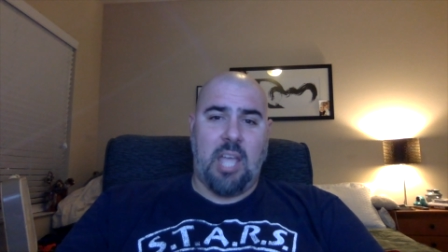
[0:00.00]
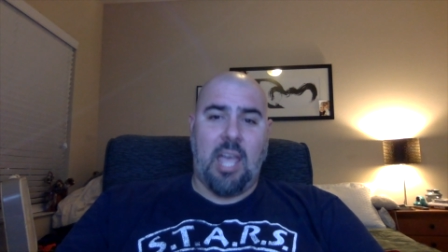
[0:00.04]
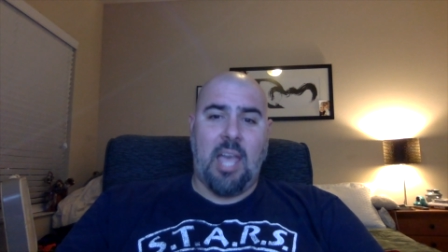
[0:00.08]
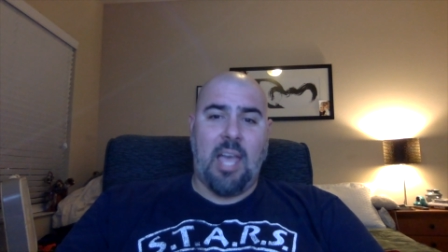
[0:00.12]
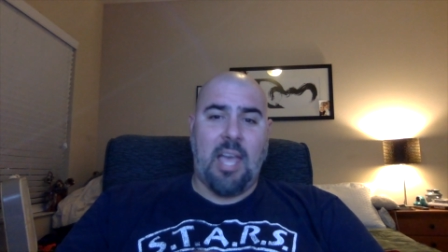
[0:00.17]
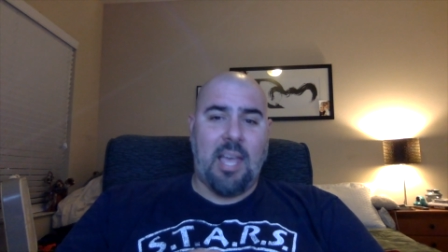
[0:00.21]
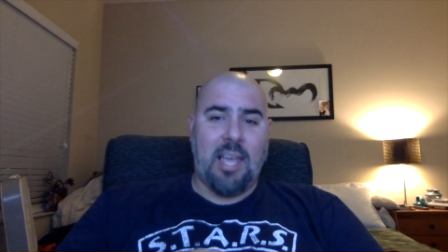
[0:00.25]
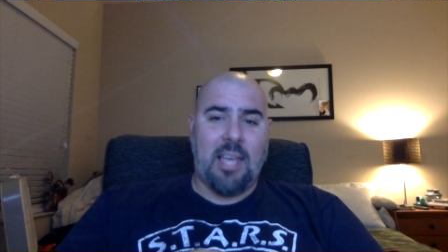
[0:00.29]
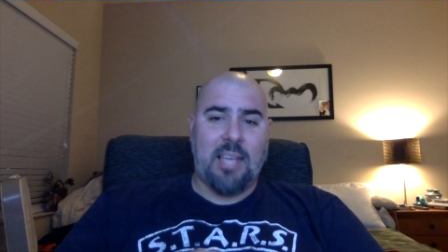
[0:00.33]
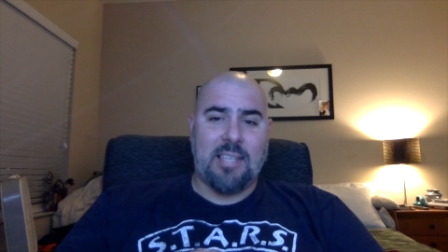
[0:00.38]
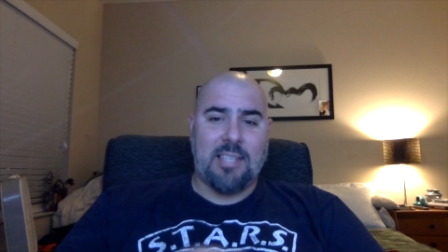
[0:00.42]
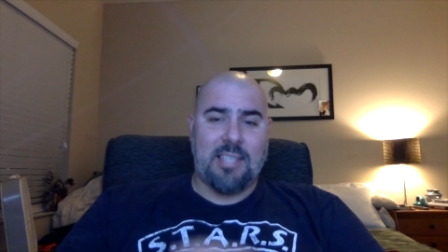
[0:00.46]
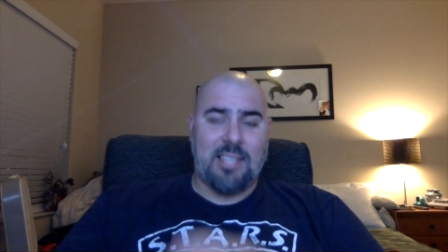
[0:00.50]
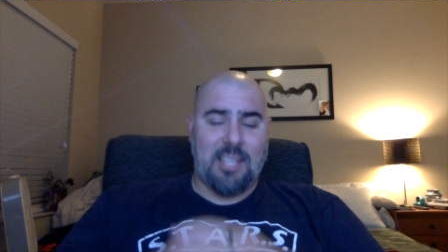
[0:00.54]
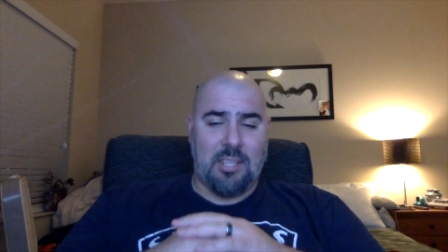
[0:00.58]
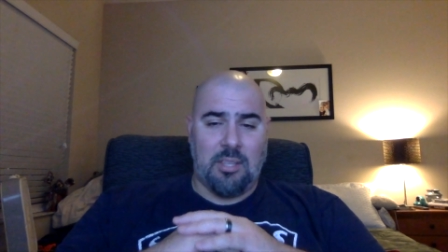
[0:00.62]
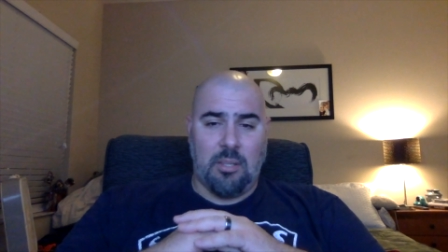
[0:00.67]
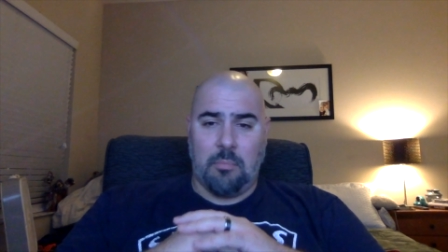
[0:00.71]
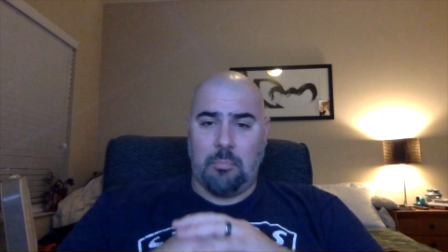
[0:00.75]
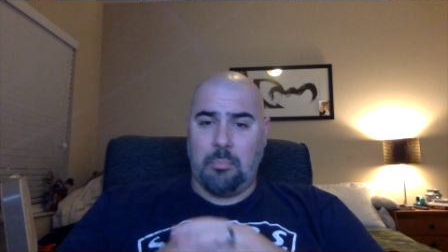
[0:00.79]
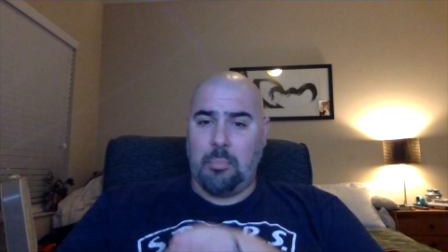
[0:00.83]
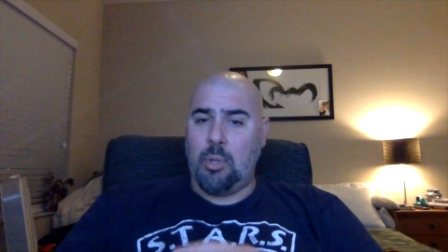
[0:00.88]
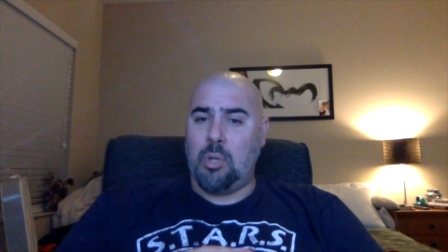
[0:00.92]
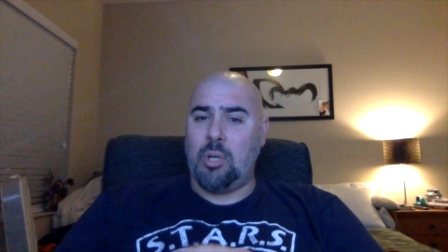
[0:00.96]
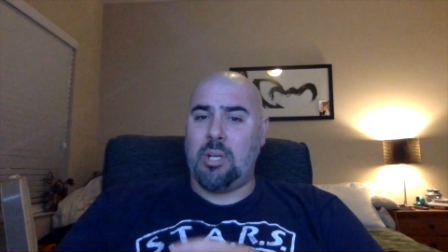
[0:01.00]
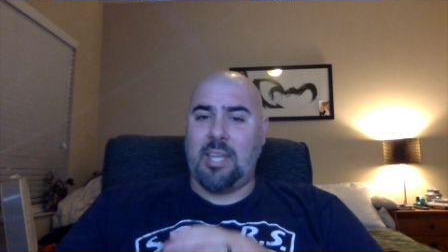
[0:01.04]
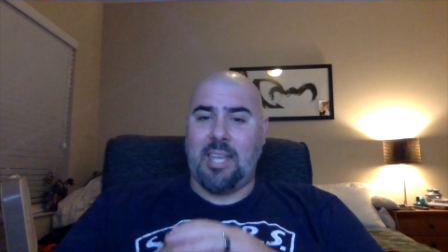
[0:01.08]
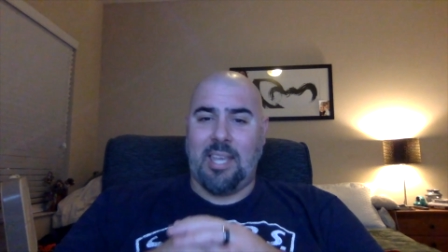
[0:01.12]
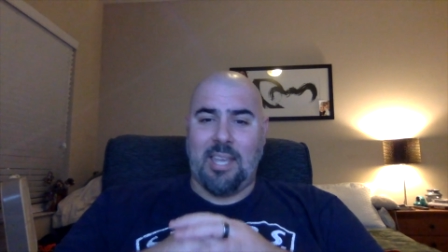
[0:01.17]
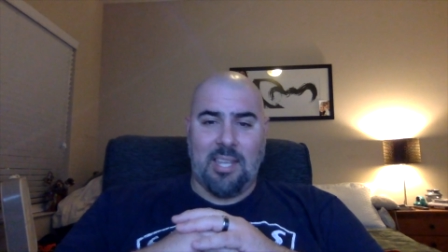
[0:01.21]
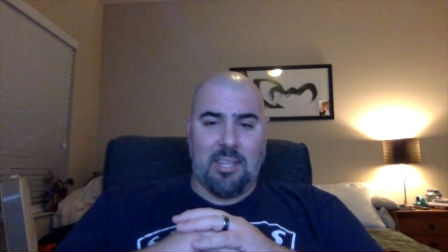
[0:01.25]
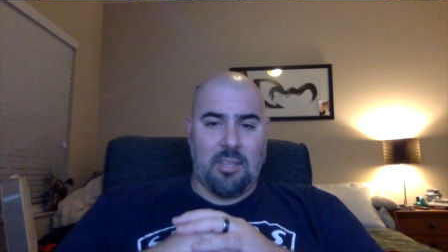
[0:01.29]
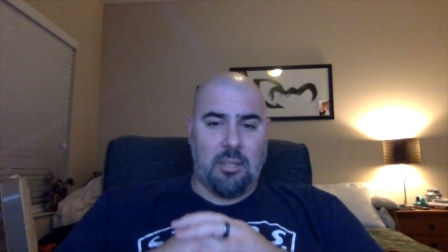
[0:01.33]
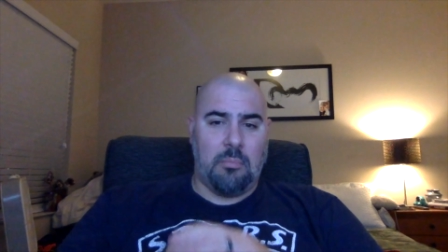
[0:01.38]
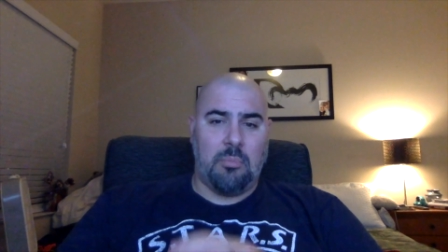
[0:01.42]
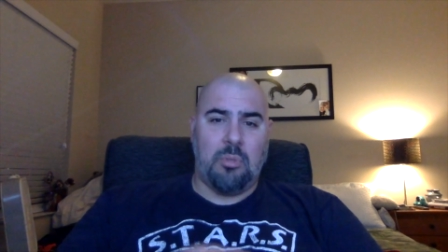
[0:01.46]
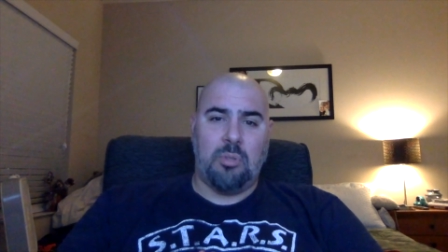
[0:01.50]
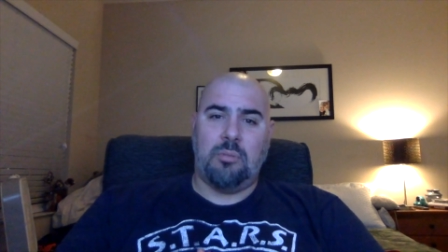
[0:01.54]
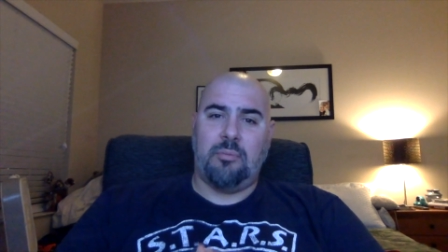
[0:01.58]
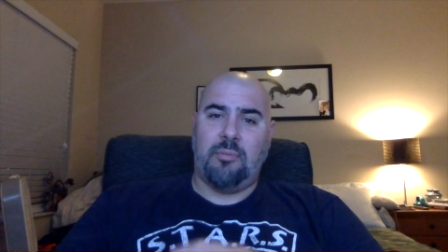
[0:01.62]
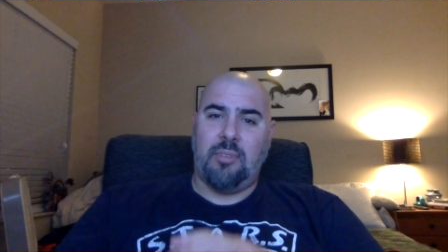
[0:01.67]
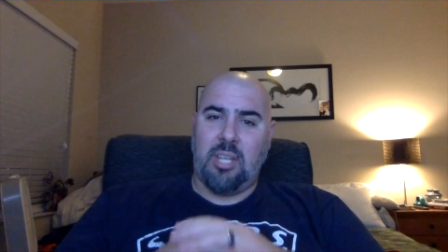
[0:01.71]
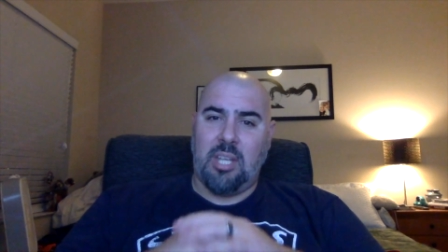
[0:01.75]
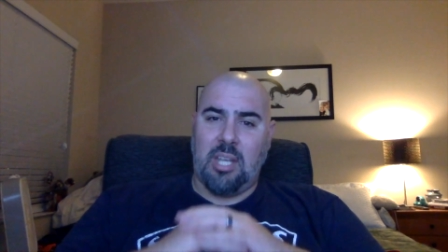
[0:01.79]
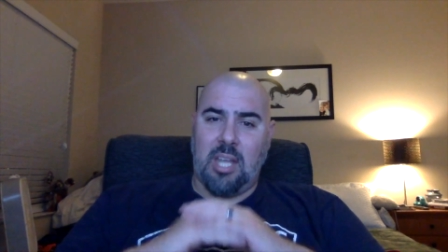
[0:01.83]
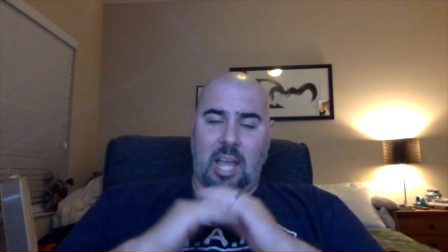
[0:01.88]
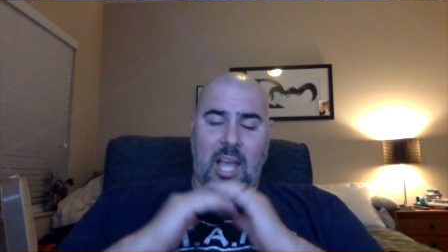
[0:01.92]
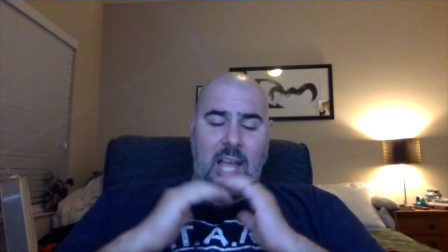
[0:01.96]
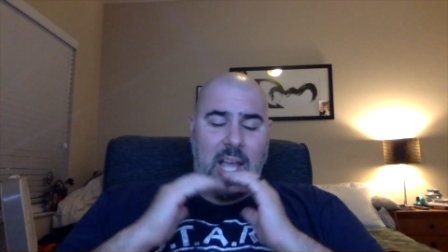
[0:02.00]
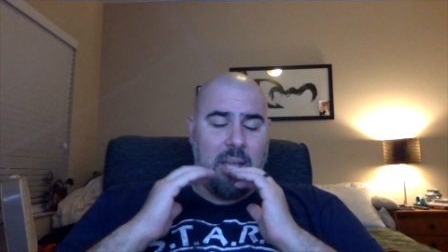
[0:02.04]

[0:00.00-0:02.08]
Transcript: has in the book, in the movie.